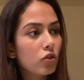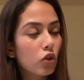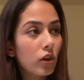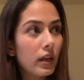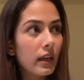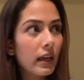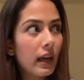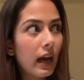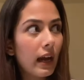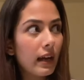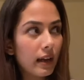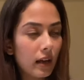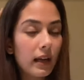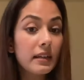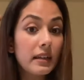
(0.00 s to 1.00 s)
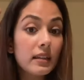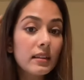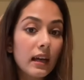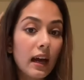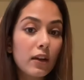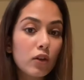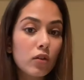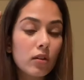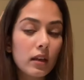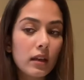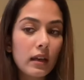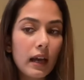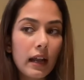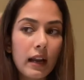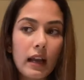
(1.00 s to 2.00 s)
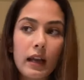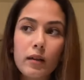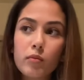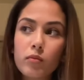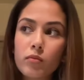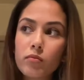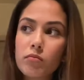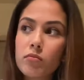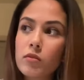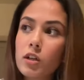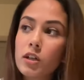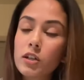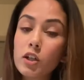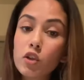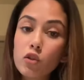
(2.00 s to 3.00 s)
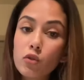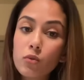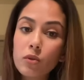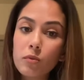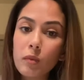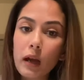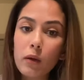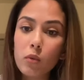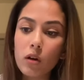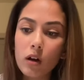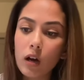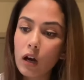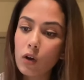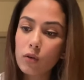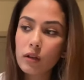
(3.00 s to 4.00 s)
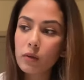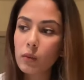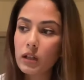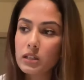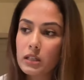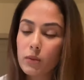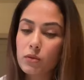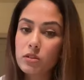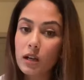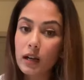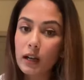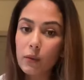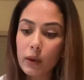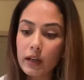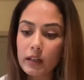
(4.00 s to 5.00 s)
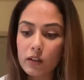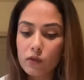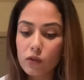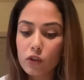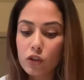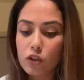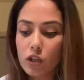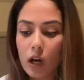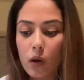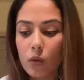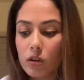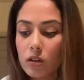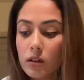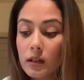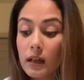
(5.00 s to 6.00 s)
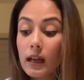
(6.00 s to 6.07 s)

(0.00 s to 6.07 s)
Today I did that today, and I continued with my workout, and once I was done I went in for a shower.